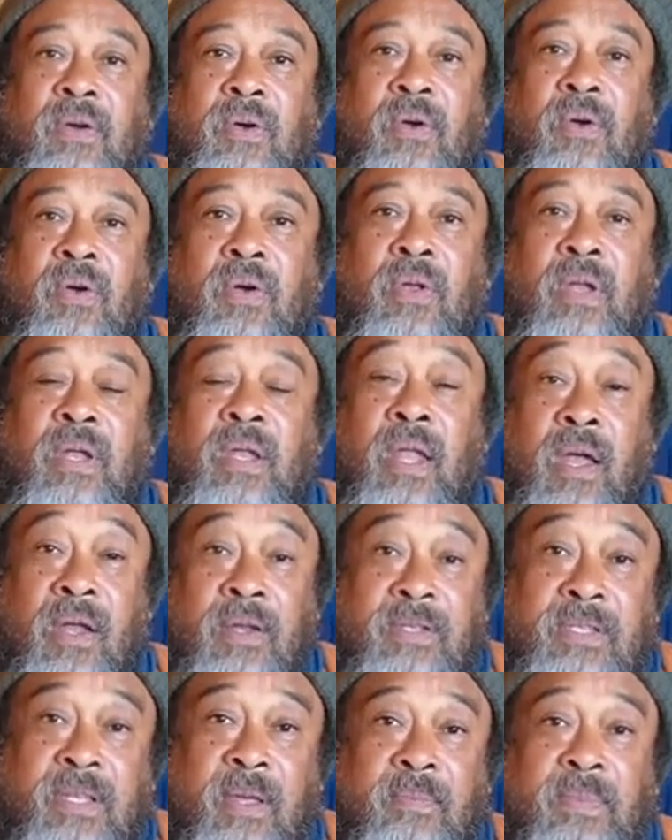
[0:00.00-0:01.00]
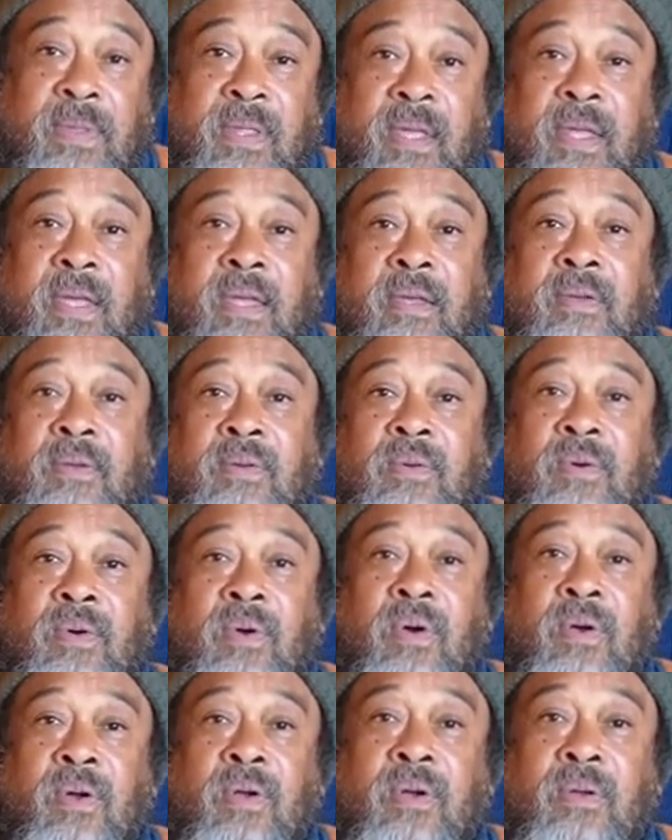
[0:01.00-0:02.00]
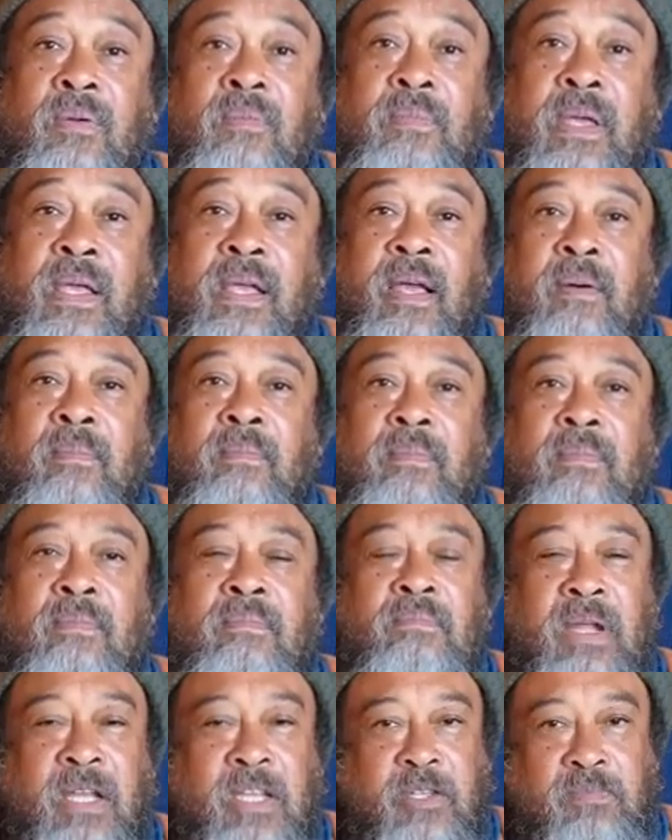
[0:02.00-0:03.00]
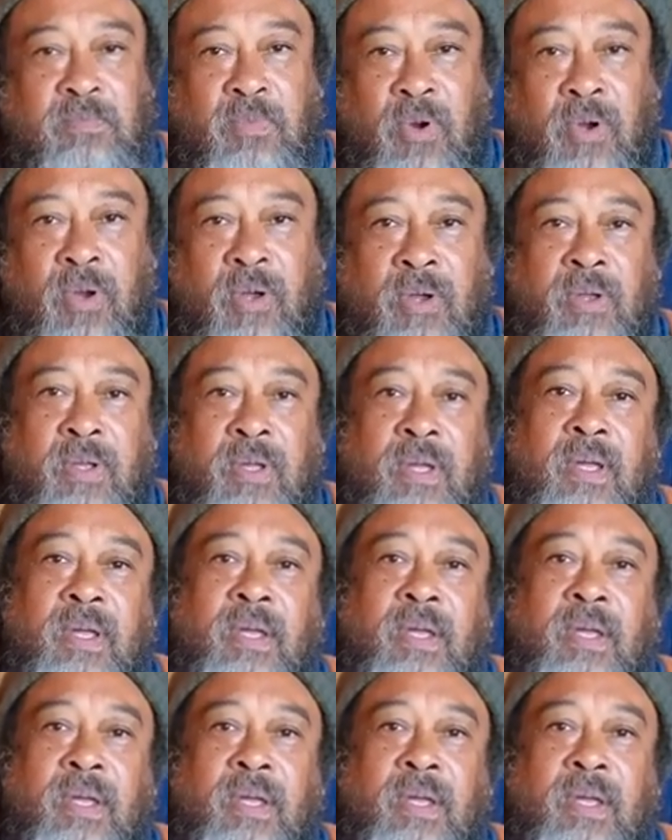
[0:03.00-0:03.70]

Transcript: or learned something or become much more